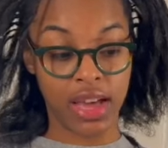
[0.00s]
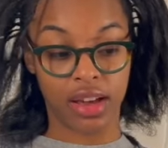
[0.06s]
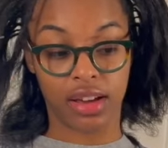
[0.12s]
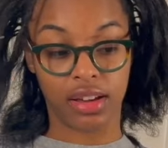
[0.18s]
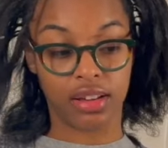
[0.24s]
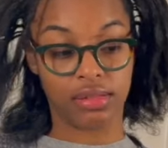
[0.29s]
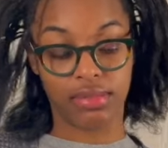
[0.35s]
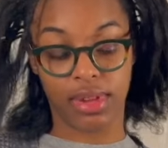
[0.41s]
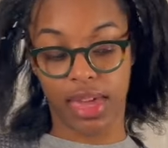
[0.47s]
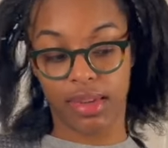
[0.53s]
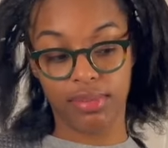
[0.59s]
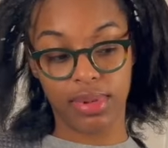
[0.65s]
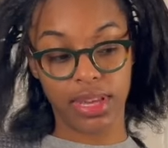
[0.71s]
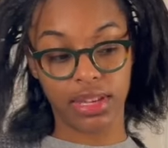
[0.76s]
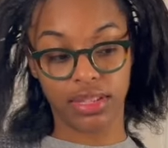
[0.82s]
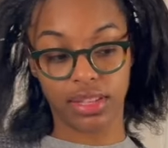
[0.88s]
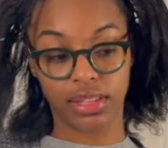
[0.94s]
Um, and
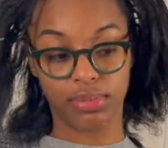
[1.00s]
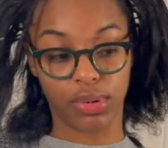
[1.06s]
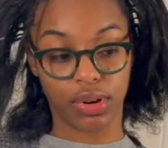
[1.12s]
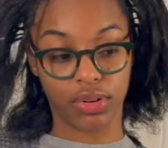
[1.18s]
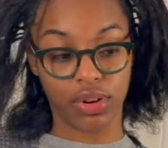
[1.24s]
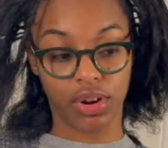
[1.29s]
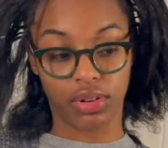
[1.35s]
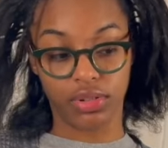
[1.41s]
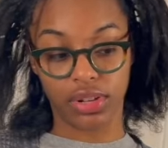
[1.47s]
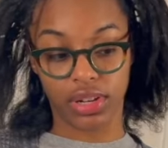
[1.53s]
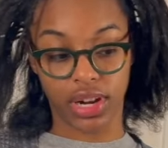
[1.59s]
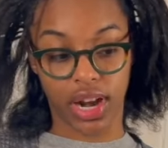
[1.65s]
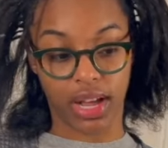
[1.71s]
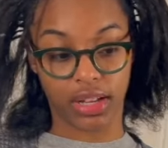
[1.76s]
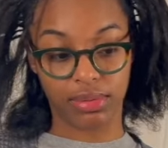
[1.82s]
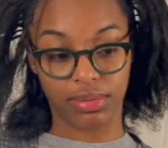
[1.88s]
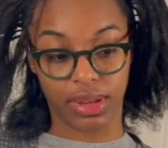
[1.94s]
because it's boho, you're not
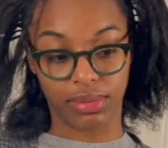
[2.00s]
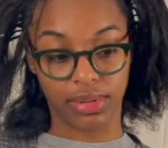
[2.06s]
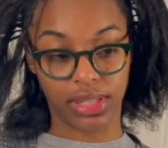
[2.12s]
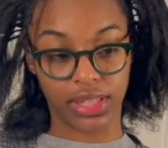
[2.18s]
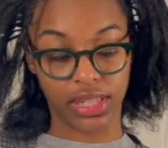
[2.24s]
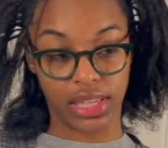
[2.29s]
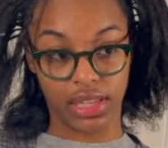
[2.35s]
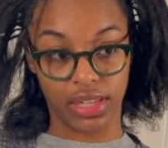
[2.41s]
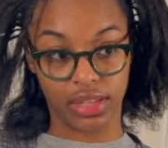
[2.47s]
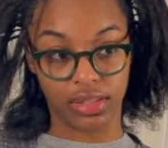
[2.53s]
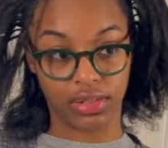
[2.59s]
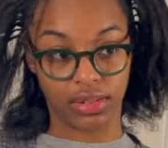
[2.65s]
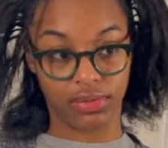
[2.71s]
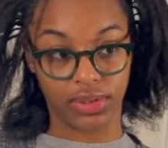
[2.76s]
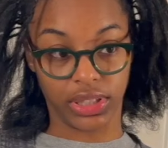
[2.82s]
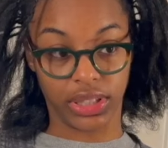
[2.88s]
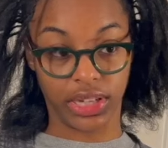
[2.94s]
going to be able to see it, so
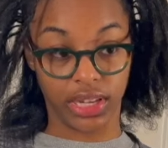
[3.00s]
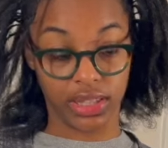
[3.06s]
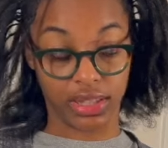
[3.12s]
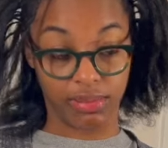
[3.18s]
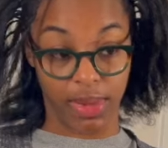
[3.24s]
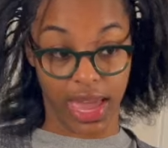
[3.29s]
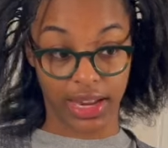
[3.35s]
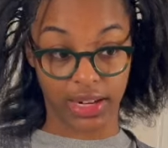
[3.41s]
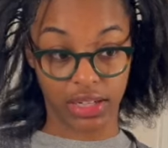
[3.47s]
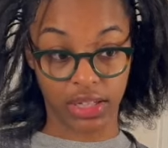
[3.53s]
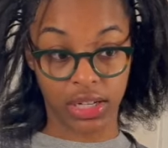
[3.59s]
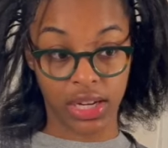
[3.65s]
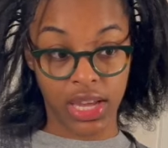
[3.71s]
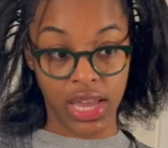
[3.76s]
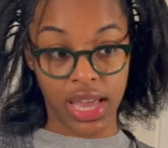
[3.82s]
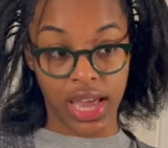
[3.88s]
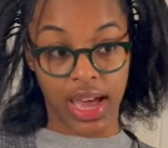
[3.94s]
it really doesn't matter.
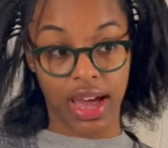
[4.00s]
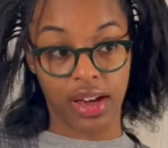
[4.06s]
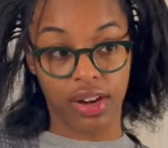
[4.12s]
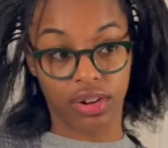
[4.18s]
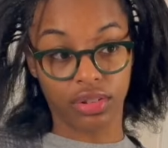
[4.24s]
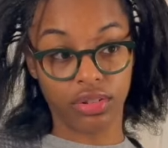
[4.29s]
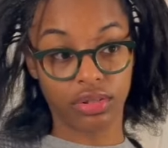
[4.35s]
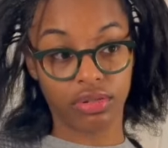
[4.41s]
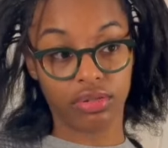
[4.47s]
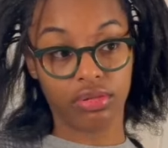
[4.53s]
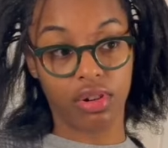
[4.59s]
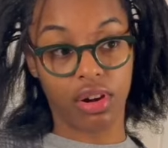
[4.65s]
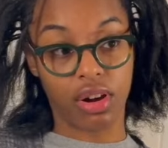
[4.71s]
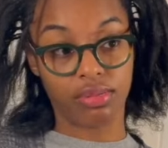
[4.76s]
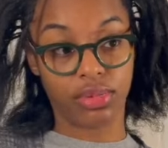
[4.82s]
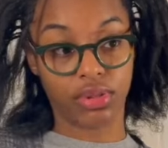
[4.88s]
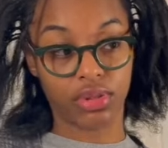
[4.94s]
I also
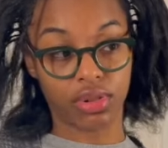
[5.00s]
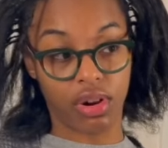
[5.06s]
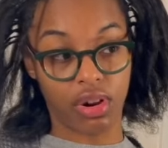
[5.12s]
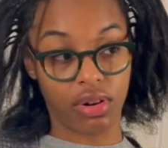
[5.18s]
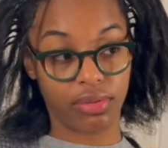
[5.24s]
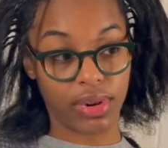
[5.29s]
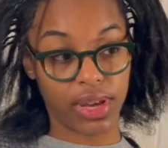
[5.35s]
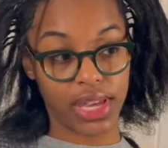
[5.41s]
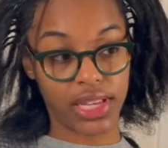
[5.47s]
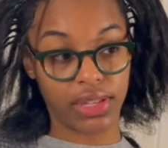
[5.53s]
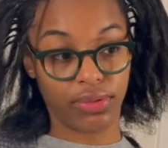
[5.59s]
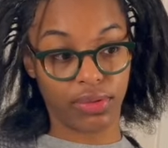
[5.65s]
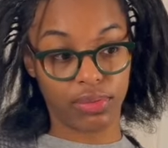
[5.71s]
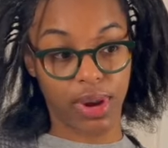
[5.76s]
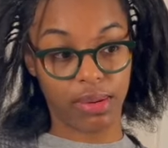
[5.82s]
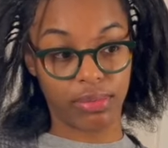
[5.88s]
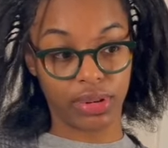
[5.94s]
almost always,
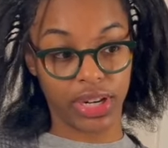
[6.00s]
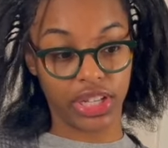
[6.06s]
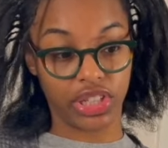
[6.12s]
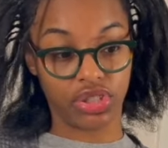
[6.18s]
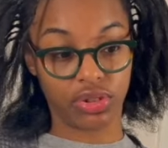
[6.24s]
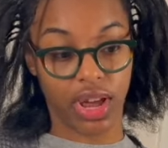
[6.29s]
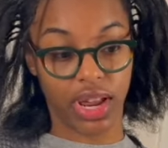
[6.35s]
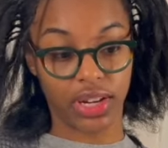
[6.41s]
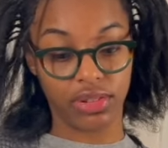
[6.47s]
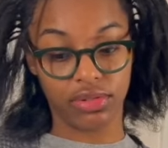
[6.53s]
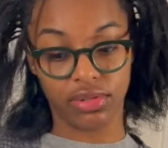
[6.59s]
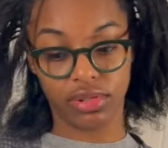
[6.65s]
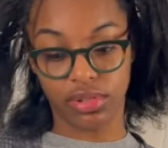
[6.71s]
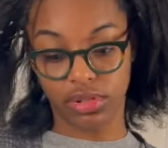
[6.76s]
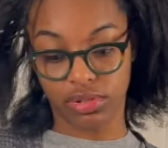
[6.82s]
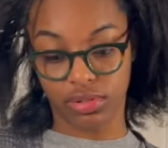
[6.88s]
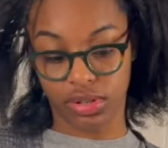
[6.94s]
for my braids, try to use
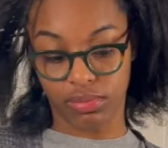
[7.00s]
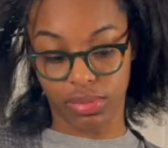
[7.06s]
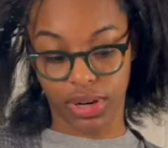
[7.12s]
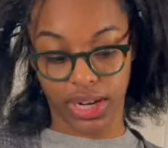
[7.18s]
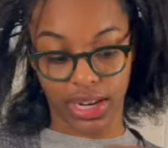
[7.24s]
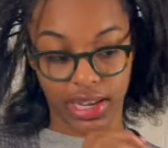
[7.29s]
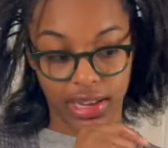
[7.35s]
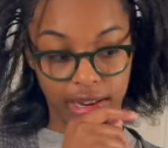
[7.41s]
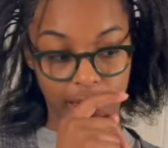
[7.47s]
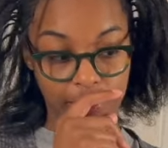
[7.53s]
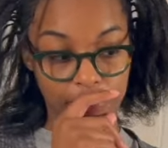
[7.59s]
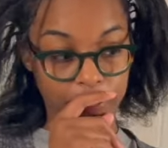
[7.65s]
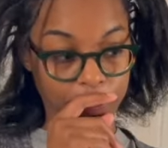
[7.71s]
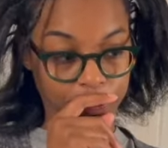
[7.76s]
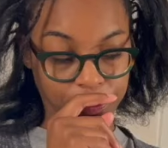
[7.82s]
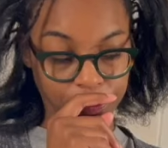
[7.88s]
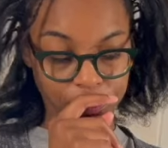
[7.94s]
the shorter braided hair
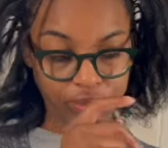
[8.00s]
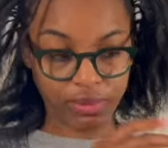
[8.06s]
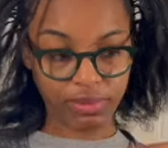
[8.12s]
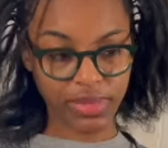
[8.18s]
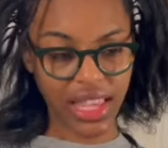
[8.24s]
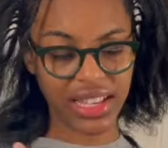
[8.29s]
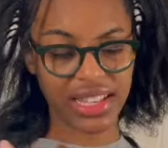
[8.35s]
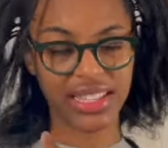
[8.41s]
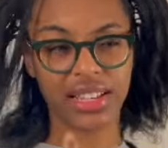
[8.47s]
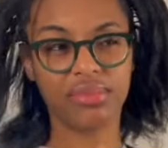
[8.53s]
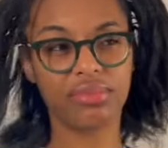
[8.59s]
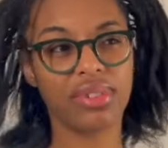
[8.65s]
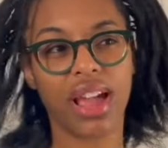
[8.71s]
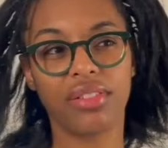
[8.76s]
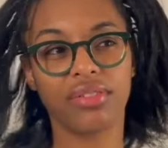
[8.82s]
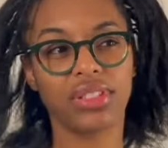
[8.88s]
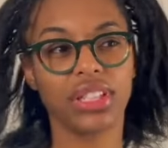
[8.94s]
because I'm
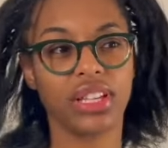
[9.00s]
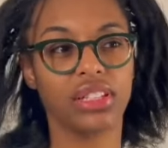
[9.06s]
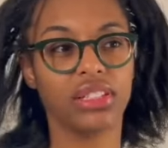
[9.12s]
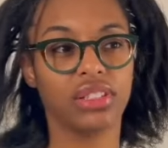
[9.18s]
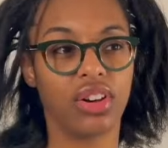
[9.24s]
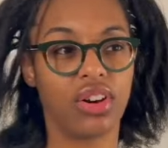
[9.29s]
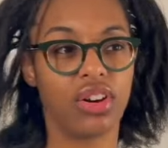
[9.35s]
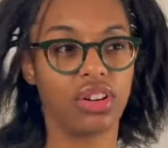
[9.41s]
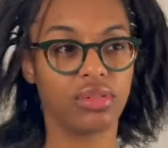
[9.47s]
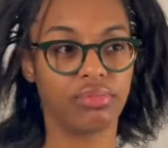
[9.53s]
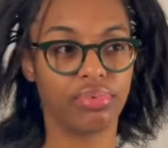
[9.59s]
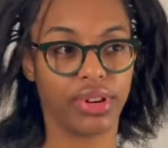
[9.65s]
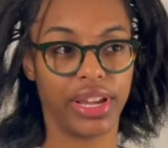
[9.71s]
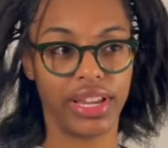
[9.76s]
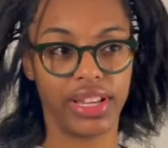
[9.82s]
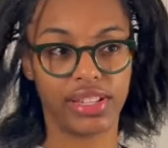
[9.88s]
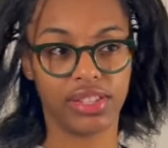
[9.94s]
not really a long
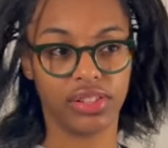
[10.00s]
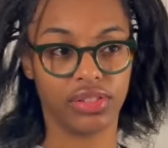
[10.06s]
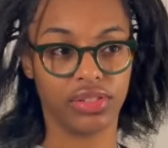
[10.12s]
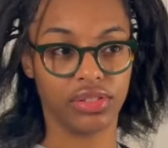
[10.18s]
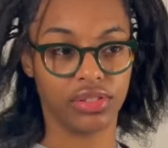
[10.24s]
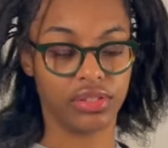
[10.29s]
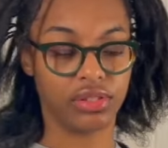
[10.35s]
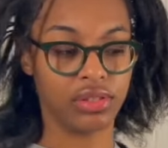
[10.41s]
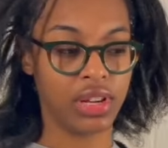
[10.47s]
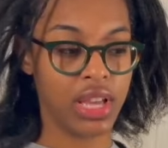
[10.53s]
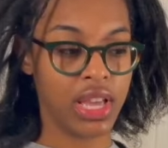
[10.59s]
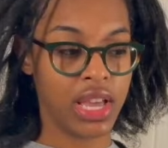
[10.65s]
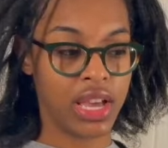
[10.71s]
braids girl.